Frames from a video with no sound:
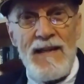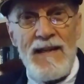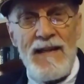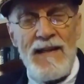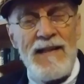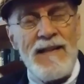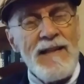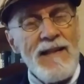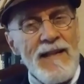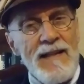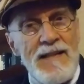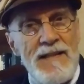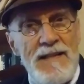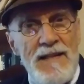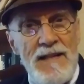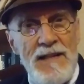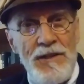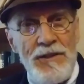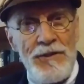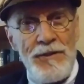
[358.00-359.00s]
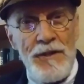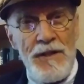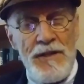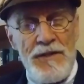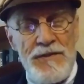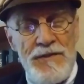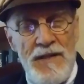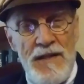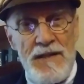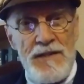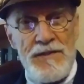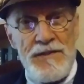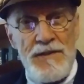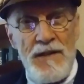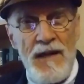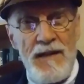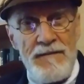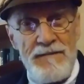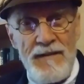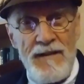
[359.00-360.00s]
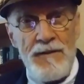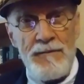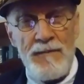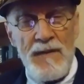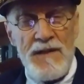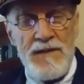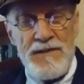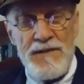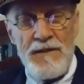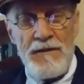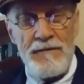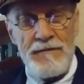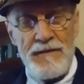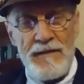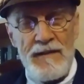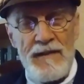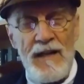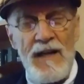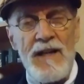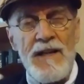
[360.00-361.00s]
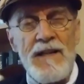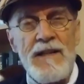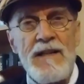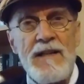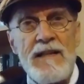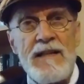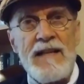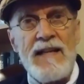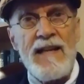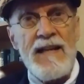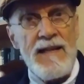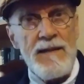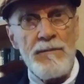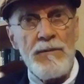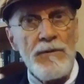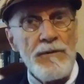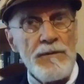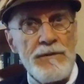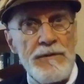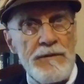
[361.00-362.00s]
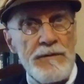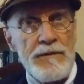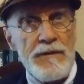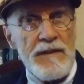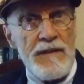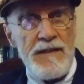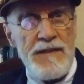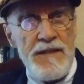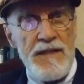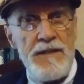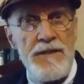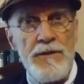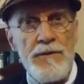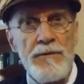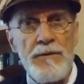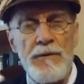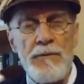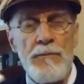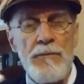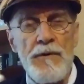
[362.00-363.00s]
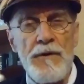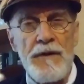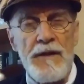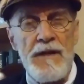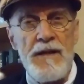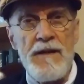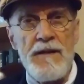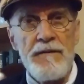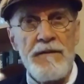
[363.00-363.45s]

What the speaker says: In 1936, I found myself unable to continue the work here